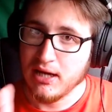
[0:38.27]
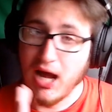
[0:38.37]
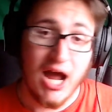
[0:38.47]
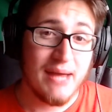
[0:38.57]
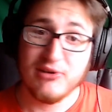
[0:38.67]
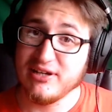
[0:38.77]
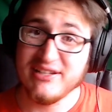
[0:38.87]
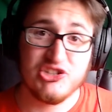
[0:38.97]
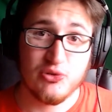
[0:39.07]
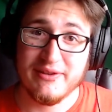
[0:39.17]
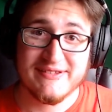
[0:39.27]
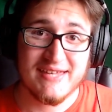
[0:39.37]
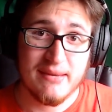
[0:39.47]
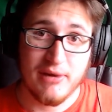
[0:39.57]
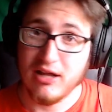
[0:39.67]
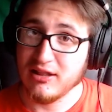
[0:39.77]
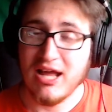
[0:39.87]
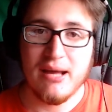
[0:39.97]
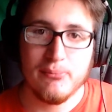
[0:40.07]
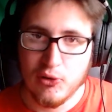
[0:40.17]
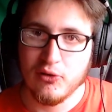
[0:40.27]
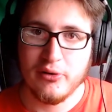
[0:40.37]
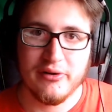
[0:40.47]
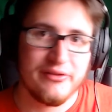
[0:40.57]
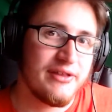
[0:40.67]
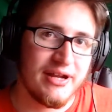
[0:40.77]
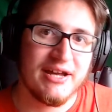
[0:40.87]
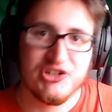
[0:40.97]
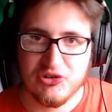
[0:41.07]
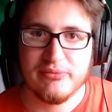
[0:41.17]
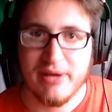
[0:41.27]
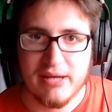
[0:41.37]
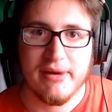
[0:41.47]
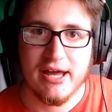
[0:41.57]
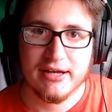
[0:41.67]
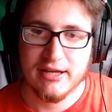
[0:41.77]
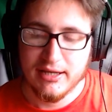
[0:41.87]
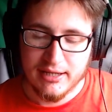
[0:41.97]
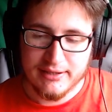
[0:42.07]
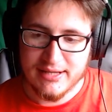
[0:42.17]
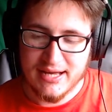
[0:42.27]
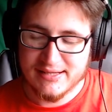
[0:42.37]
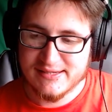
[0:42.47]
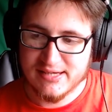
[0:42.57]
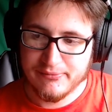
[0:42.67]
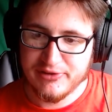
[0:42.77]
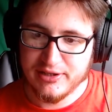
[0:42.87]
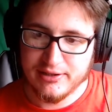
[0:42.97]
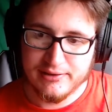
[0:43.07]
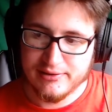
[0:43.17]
I'm going to enjoy this game a lot more than I enjoyed Payback. And that's something